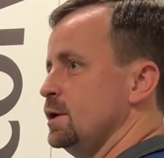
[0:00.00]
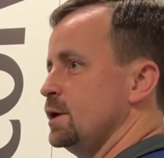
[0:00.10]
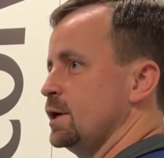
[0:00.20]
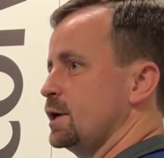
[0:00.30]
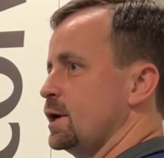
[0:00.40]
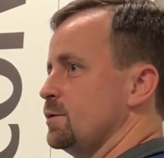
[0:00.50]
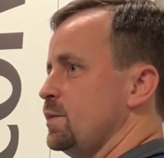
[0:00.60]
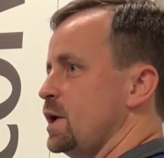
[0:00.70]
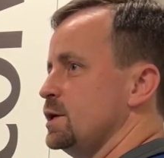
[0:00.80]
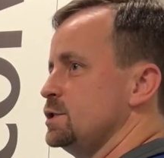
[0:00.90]
that kind of
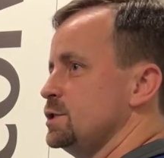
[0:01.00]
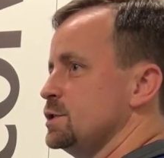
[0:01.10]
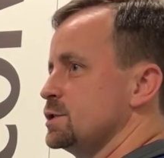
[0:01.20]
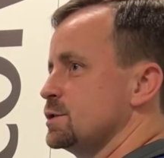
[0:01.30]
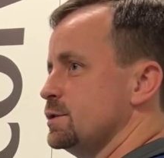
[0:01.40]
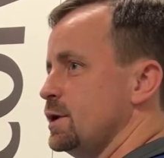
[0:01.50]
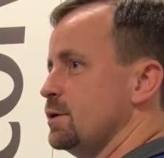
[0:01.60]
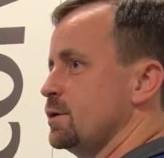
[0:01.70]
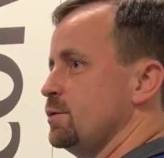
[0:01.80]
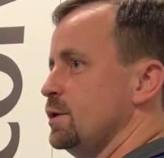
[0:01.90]
manages their
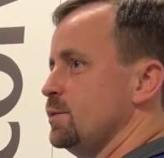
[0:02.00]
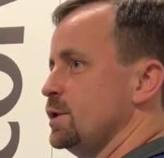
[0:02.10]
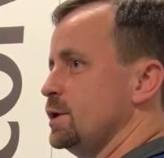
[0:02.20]
equipment,